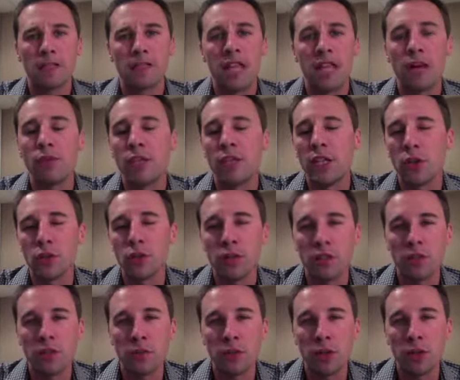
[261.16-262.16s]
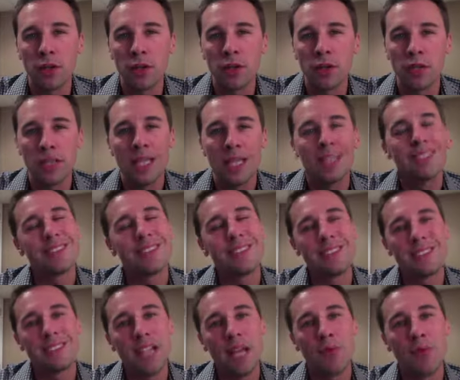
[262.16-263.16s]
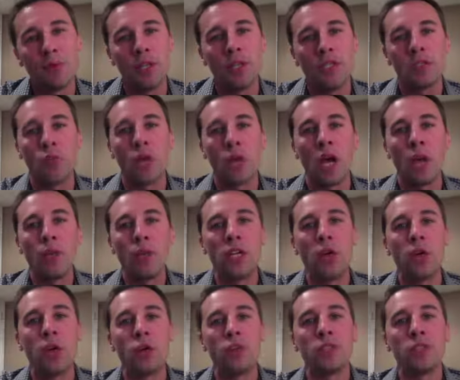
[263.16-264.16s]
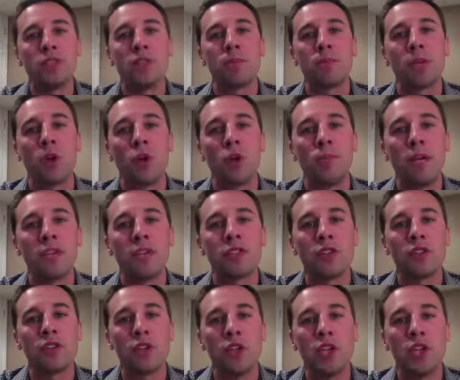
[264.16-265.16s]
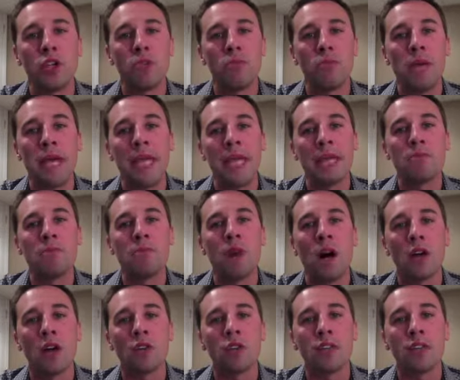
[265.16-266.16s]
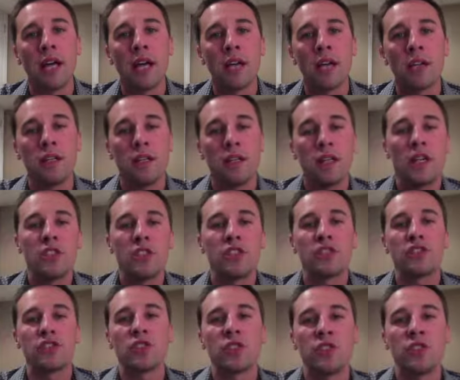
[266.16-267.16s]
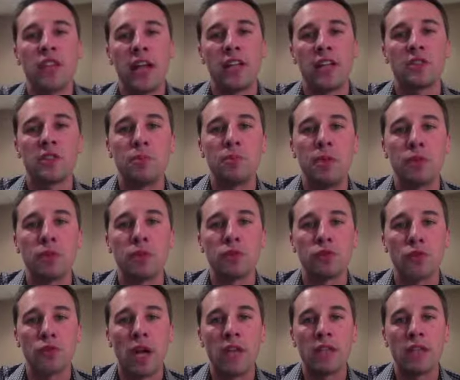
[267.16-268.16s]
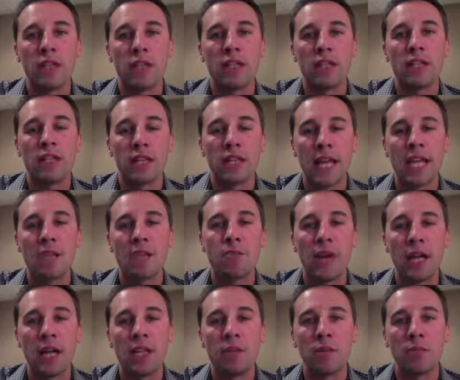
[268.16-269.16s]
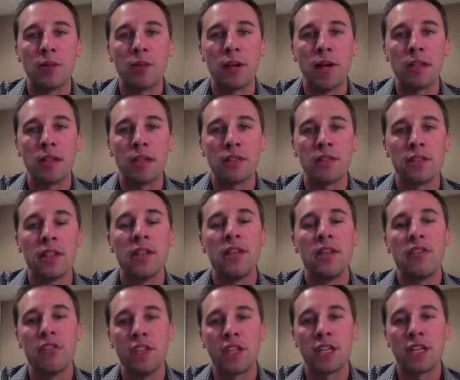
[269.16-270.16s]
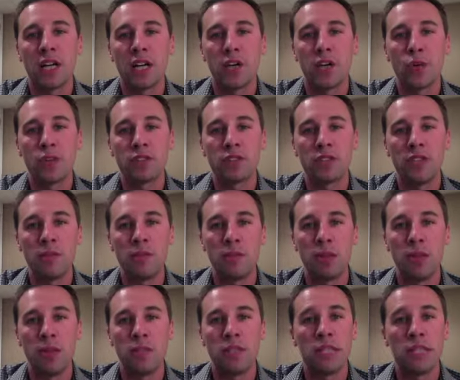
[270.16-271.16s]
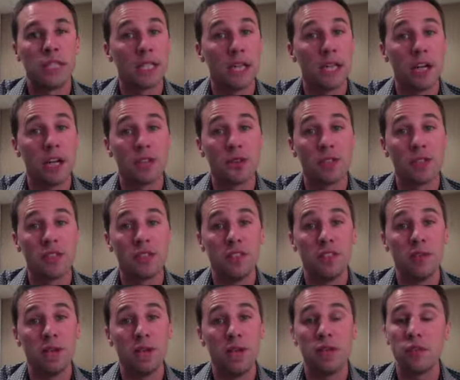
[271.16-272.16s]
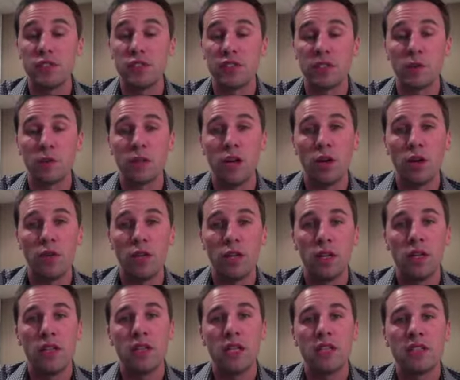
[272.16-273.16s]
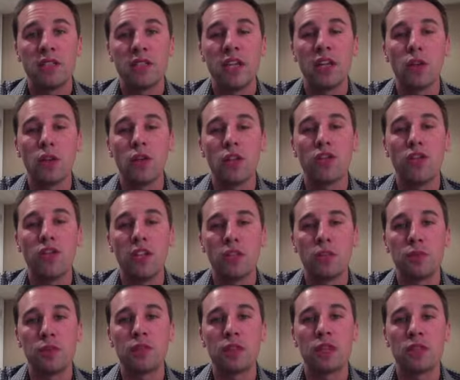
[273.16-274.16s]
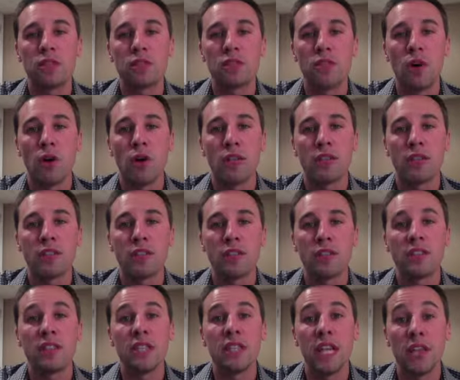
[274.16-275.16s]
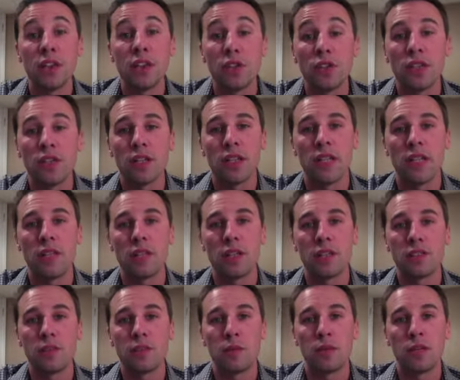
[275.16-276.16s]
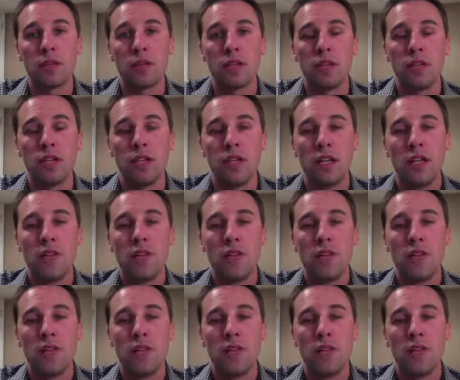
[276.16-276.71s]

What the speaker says: Sound eerily familiar? It's the same reason why we go into a zip code based on year, make, and model data to serve ads to people driving like-minded product via Conquest email. Conquest email, zip code, say hello to Facebook custom audiences and lookalike customers.